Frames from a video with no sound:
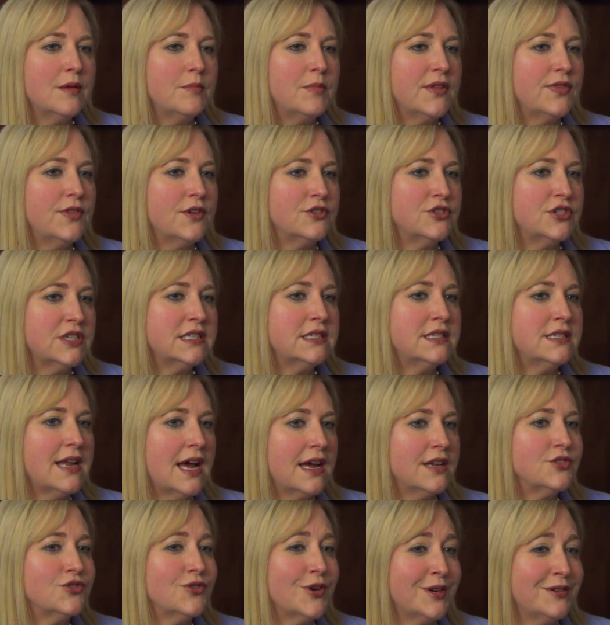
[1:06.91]
but they're just
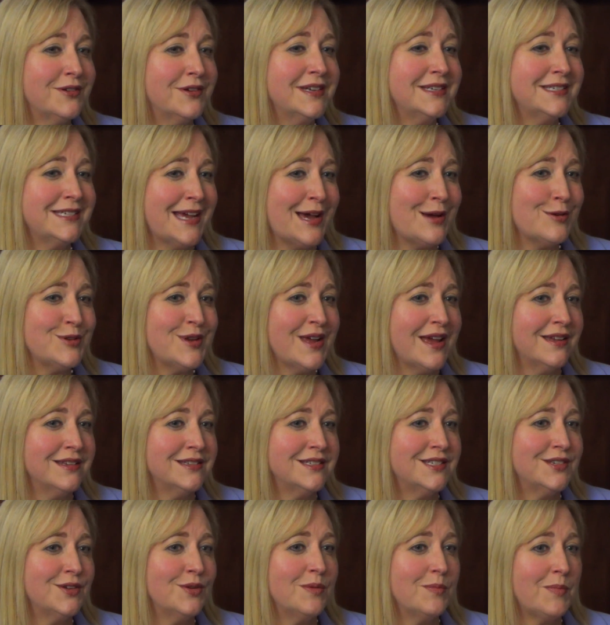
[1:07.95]
not trickling down
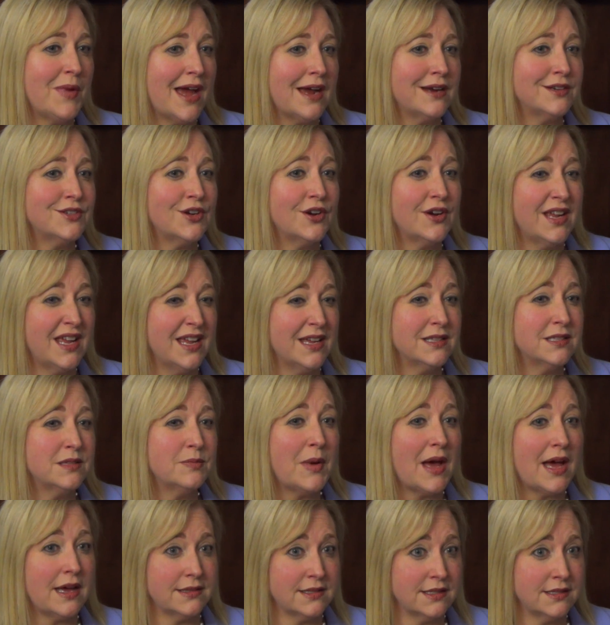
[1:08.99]
yet to impact our kids
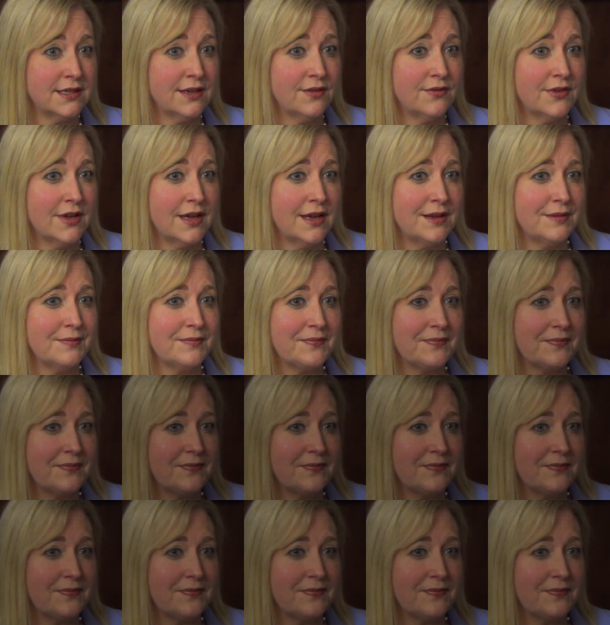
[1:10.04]
positively.